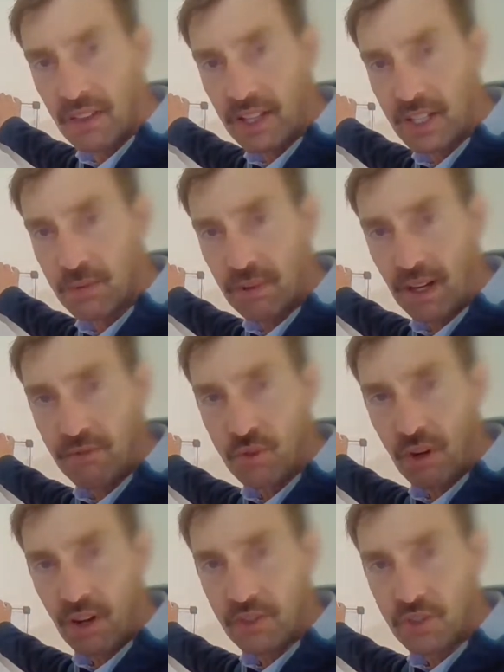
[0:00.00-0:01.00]
That's what I've
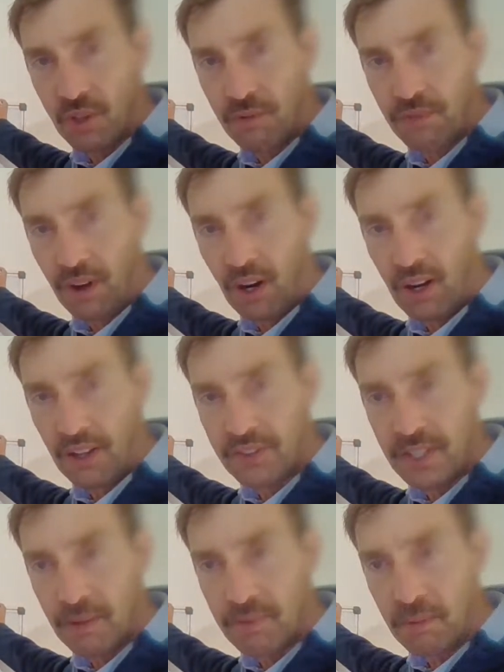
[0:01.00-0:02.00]
drawn so far. I'll
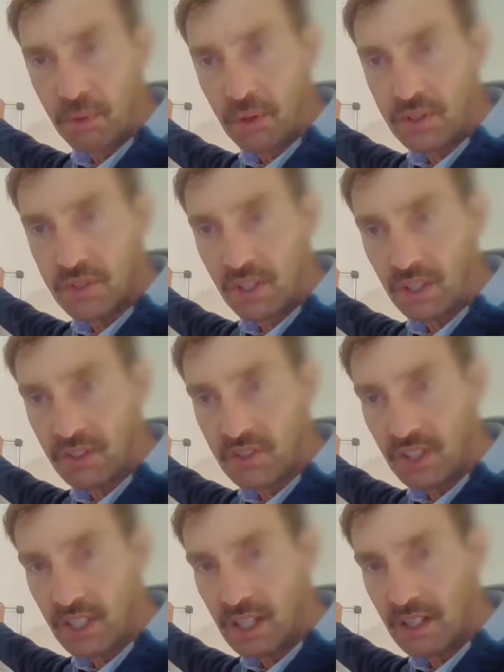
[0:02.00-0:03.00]
tip the board so you can
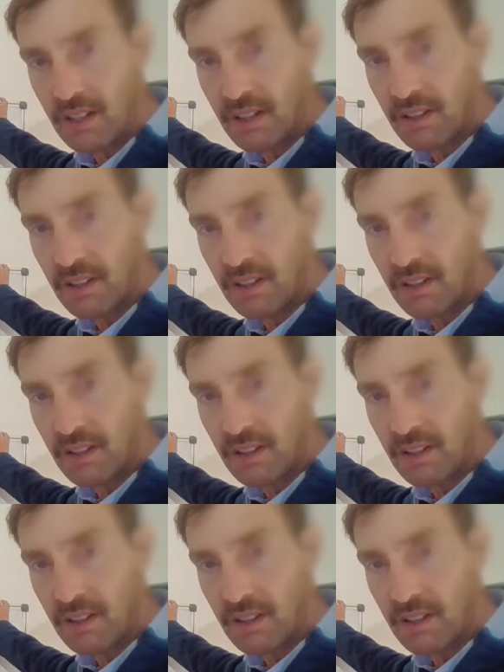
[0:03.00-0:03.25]
see it.